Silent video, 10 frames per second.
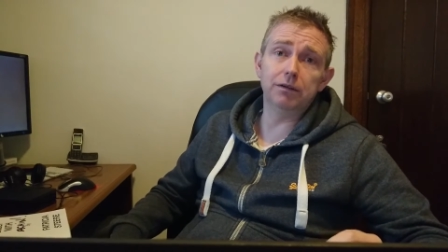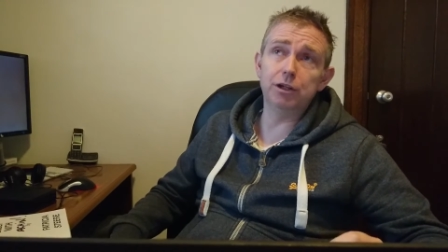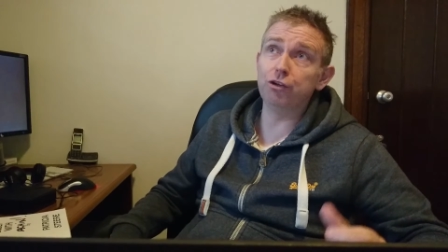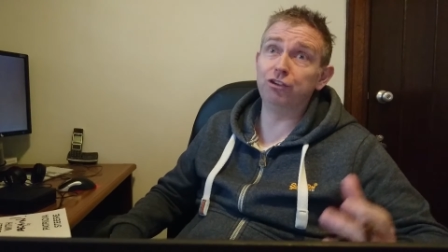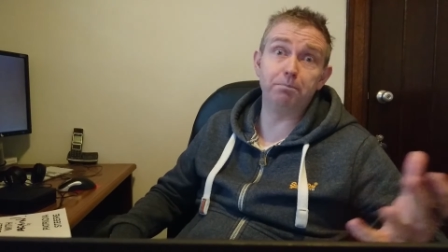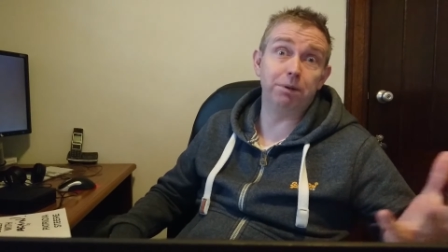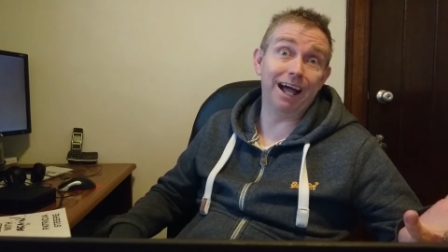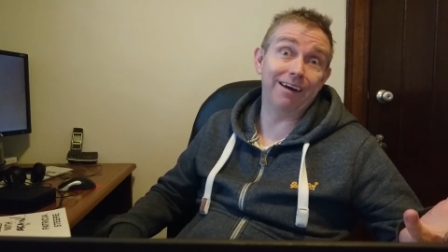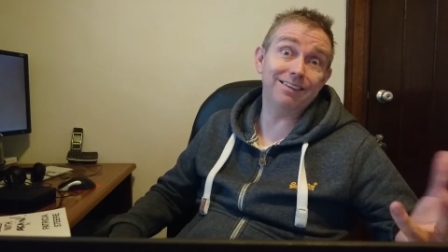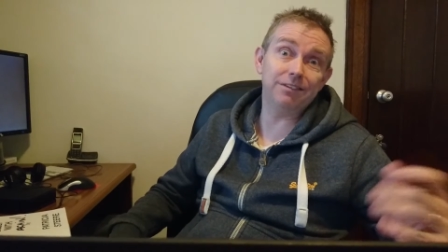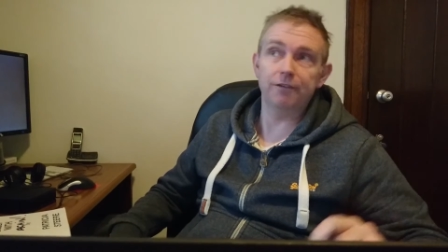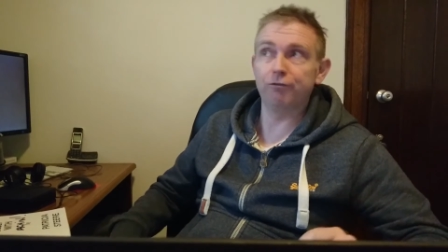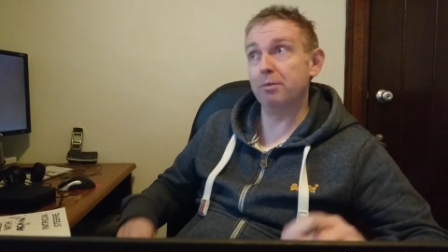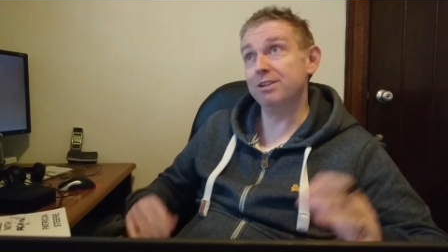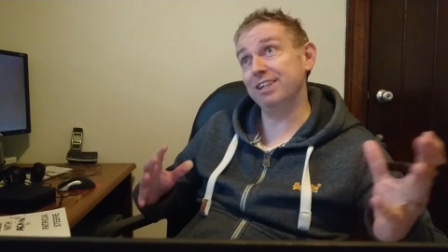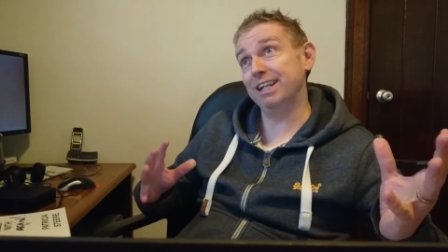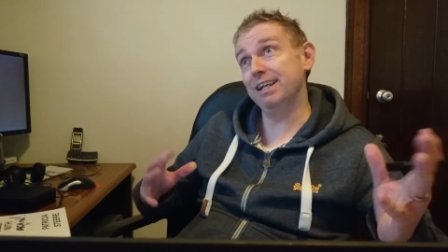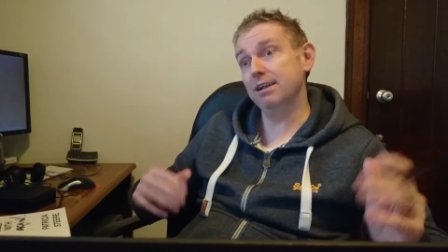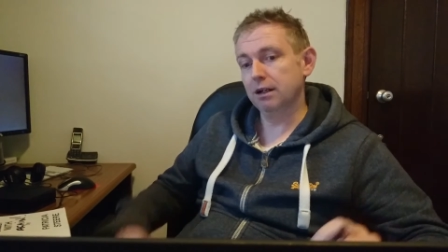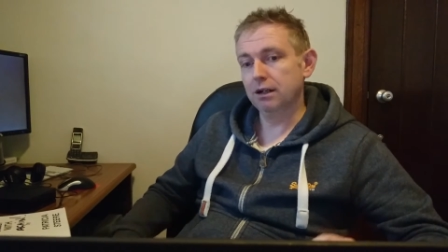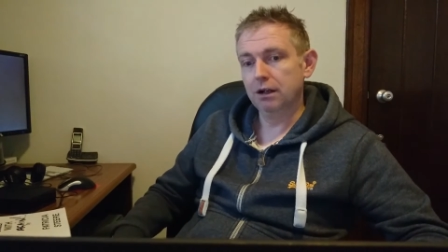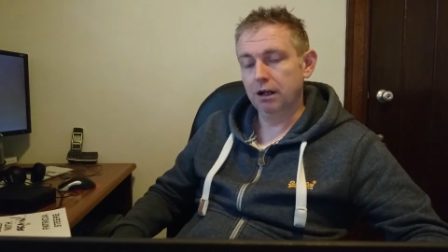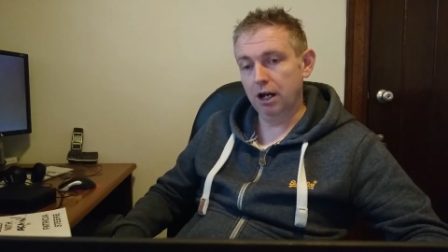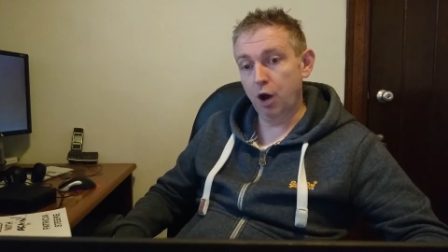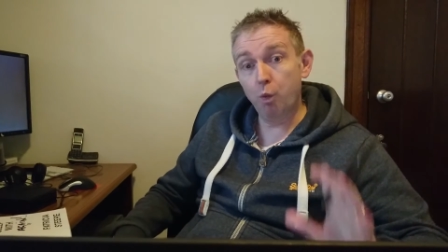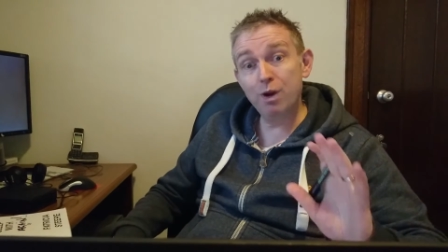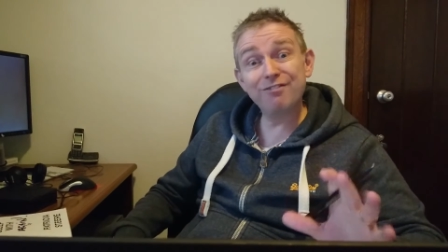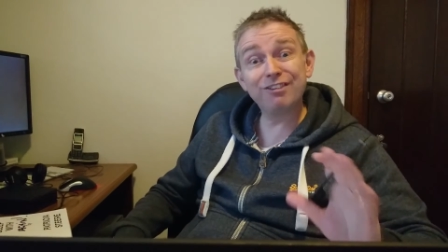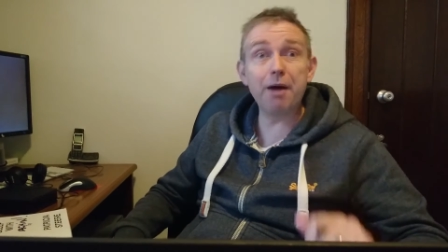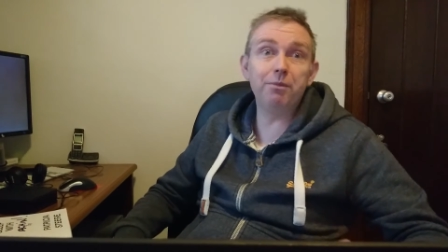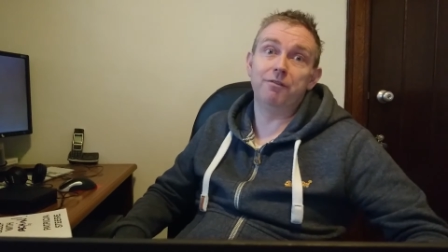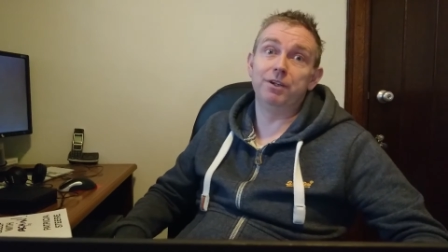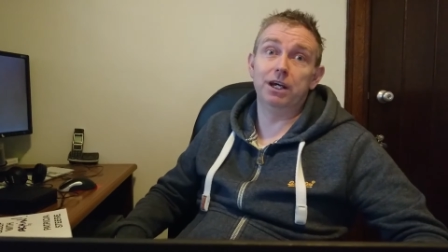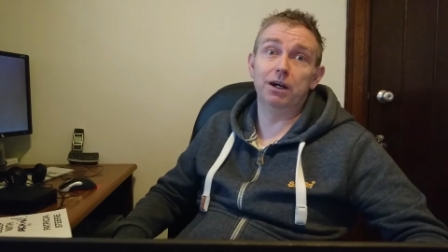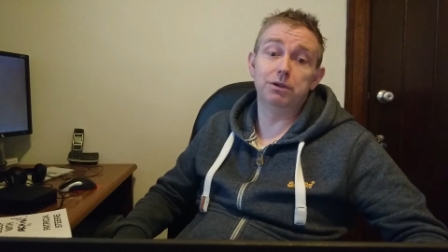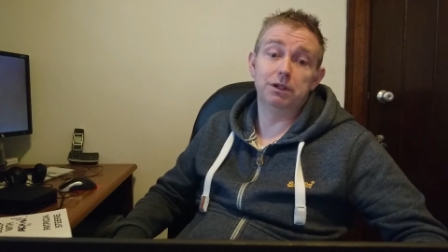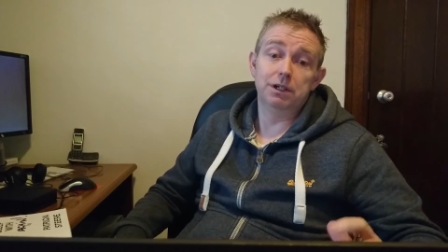you could see Polaris from Chile uh, we've kept that video.